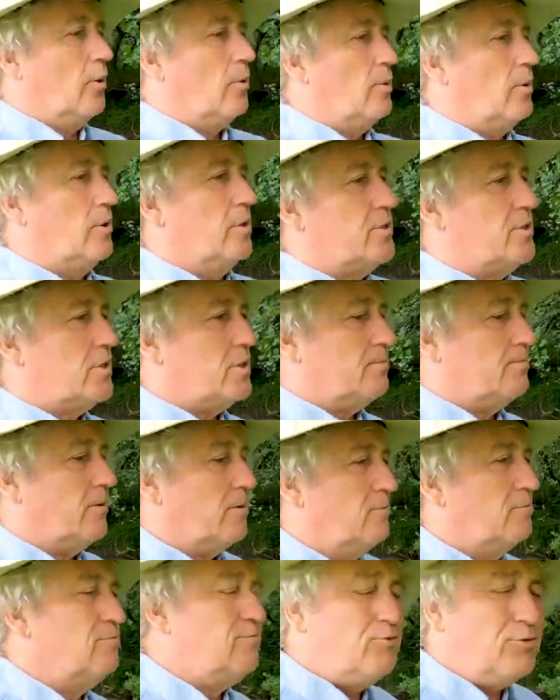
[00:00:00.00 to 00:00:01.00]
was
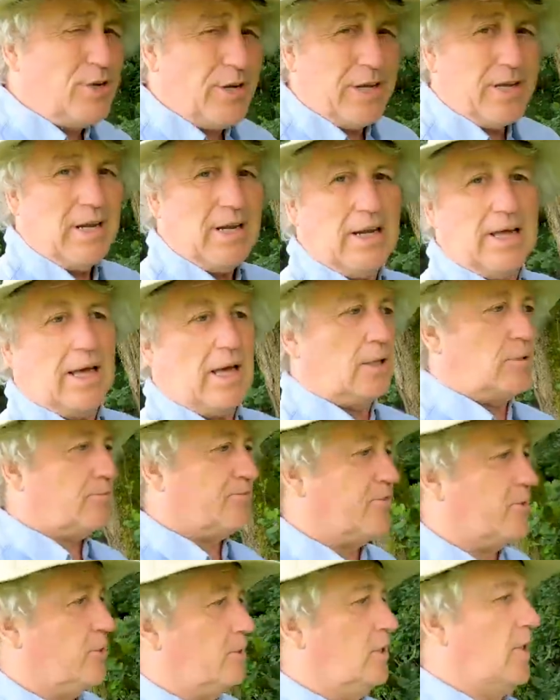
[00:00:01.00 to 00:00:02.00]
really
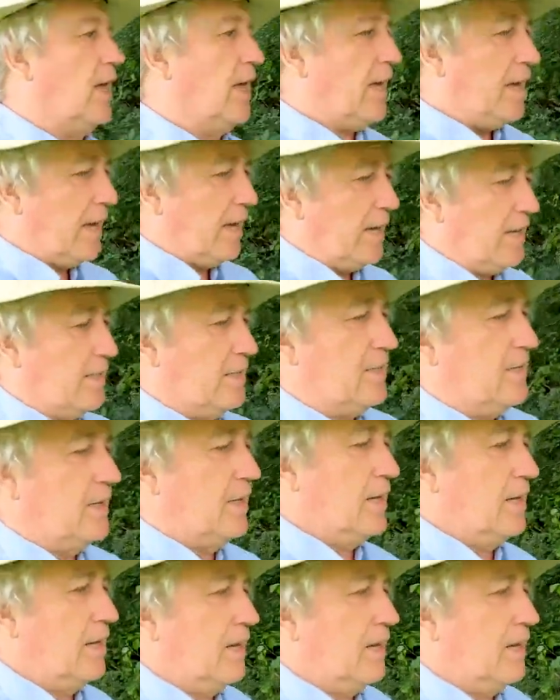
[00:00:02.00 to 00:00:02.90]
helpful in,